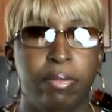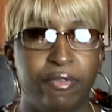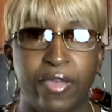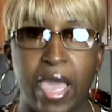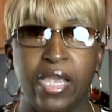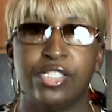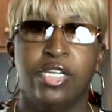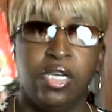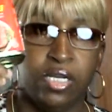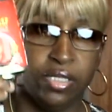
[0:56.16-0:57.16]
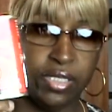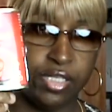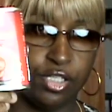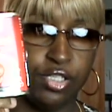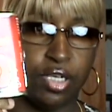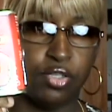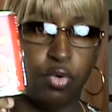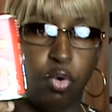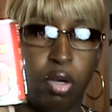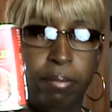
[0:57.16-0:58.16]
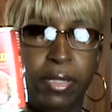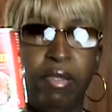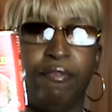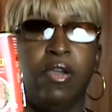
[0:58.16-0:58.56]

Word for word: beef hash. This is just corned beef.